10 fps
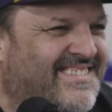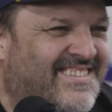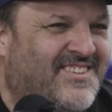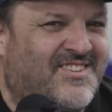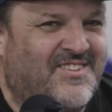
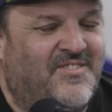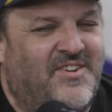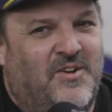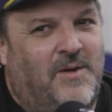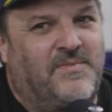
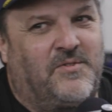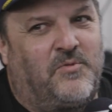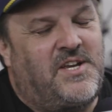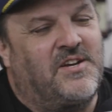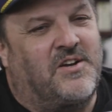
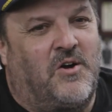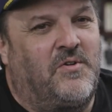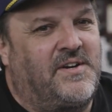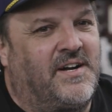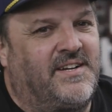We could
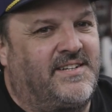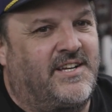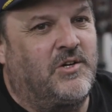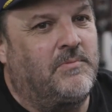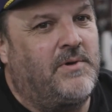go in hunt and
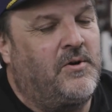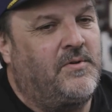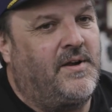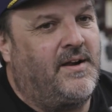kill mode.